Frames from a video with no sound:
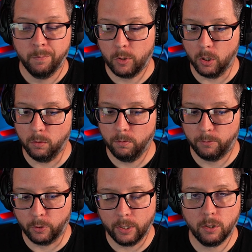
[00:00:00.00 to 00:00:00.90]
So
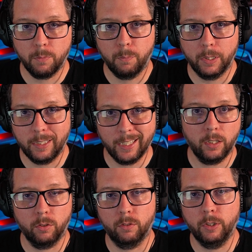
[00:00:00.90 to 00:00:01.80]
for this
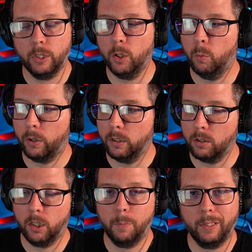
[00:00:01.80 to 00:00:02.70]
particular video, we're going
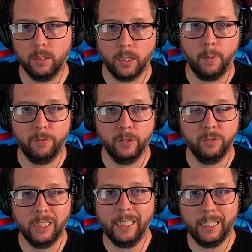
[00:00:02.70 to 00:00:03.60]
to talk about the top
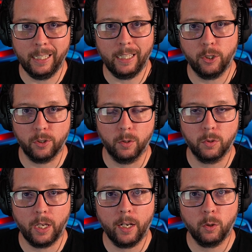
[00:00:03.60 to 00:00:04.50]
15 in each of
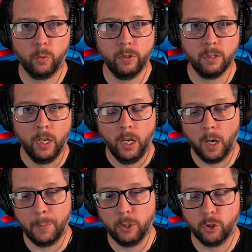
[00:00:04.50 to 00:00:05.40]
those categories.
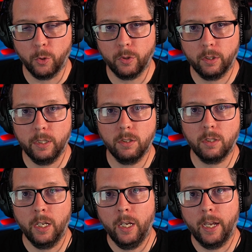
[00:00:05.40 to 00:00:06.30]
I'm going to show you the
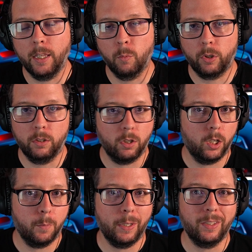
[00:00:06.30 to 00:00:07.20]
list, and then we're going to
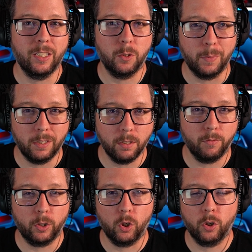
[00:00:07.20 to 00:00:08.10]
talk about the
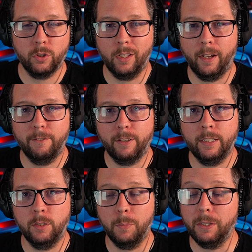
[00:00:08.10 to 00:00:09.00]
specific cars that I
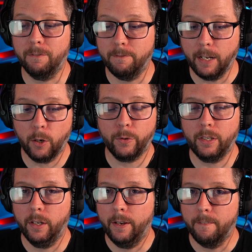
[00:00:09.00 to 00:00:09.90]
find to be
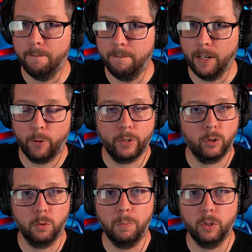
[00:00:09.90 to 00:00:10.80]
very, very
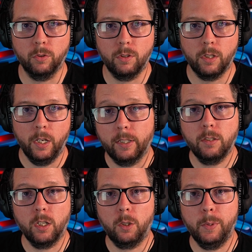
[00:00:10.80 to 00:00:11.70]
good builds. All right,
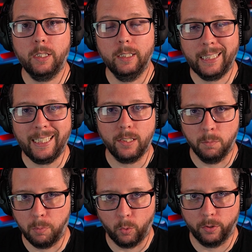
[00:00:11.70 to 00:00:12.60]
let's talk about the least
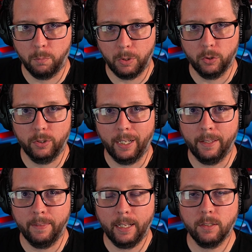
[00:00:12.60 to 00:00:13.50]
important build,
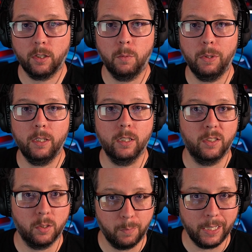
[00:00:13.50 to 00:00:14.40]
and that's going to be
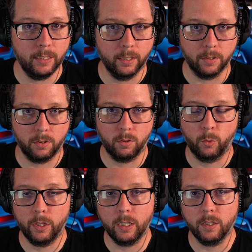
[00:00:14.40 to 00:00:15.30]
the speed list
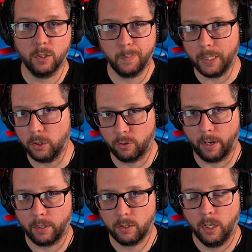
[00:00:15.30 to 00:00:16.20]
or the speed
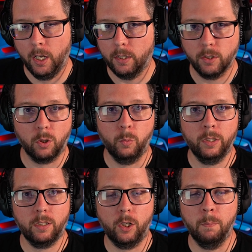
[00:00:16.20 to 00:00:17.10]
tracks. These are the
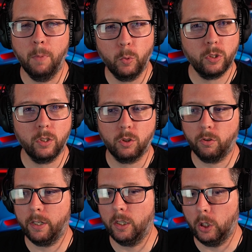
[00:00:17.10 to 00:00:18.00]
ones that are mostly
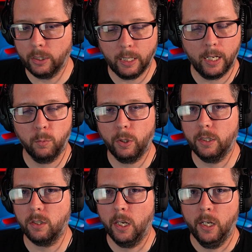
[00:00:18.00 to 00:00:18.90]
straight on the
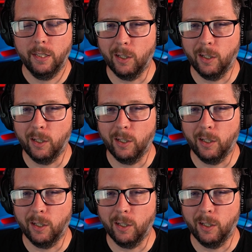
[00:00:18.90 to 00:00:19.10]
highways.